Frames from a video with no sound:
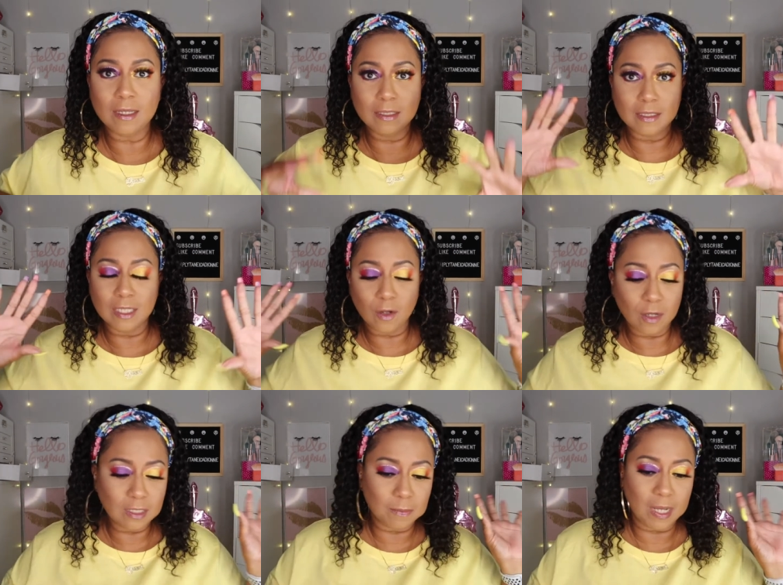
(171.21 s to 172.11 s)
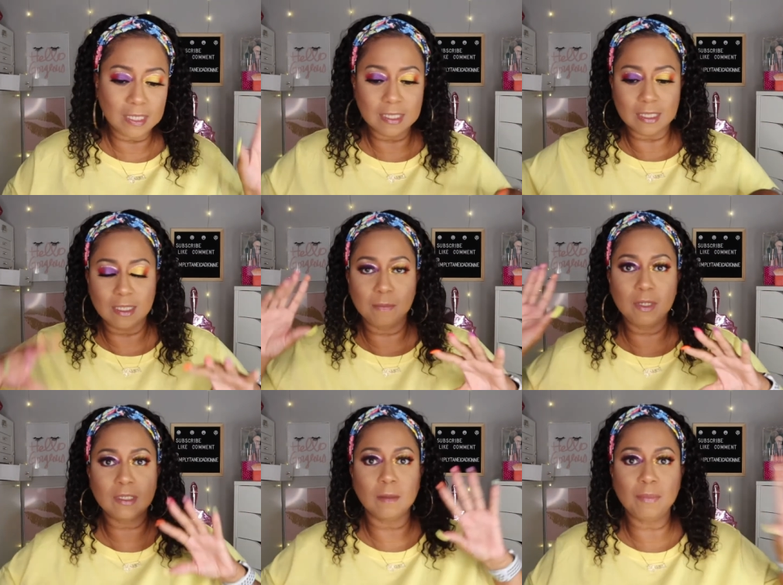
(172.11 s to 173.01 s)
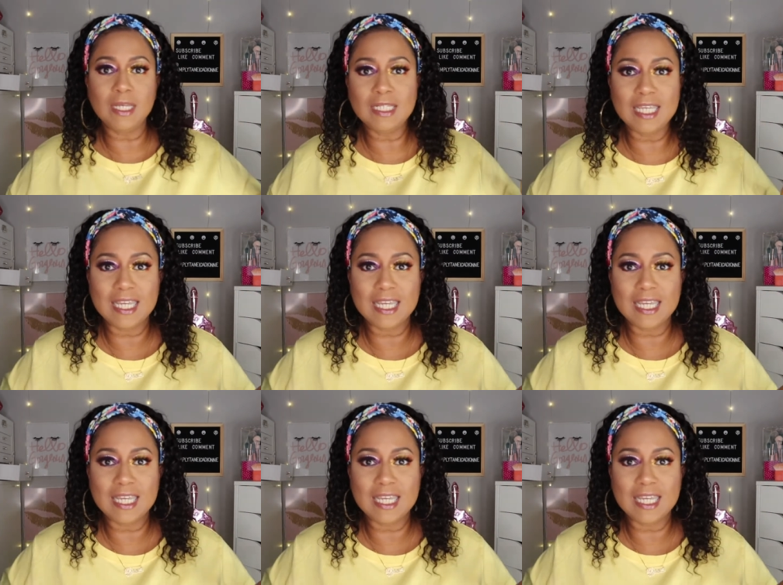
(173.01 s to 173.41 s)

He did all his boxes and he put some pink